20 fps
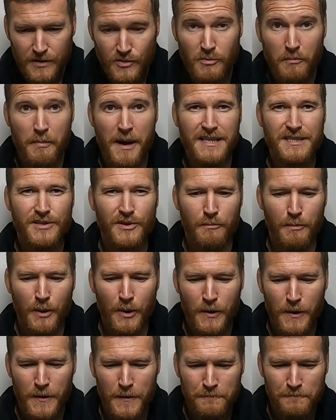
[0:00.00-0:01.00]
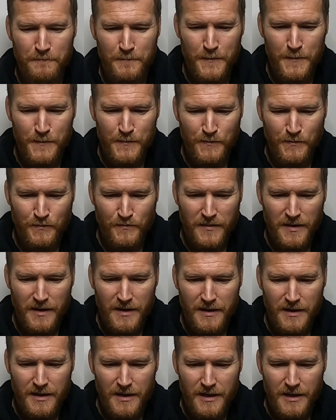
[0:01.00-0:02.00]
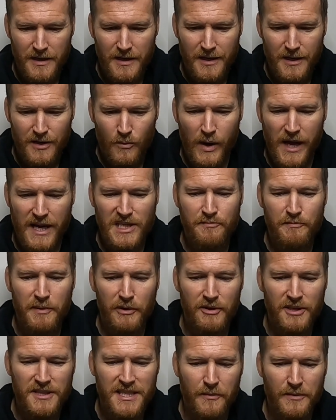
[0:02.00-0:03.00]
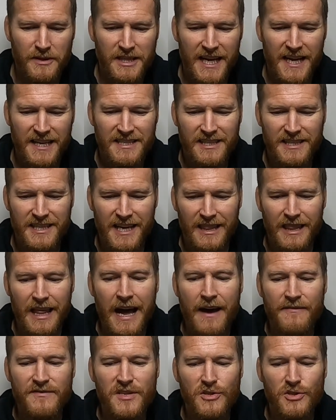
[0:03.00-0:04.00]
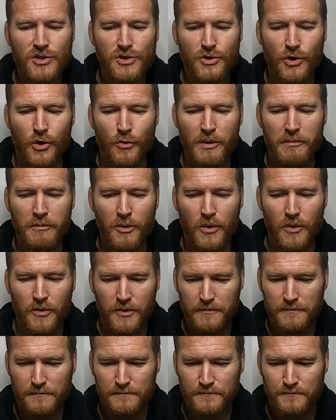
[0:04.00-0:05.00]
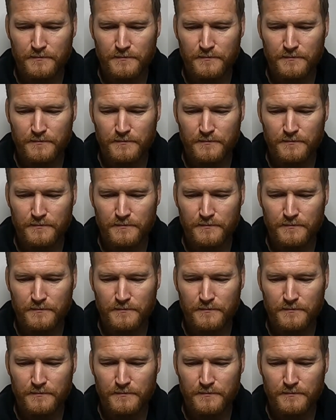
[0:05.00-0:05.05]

So back to the book. We experience our day-to-day lives in story mode.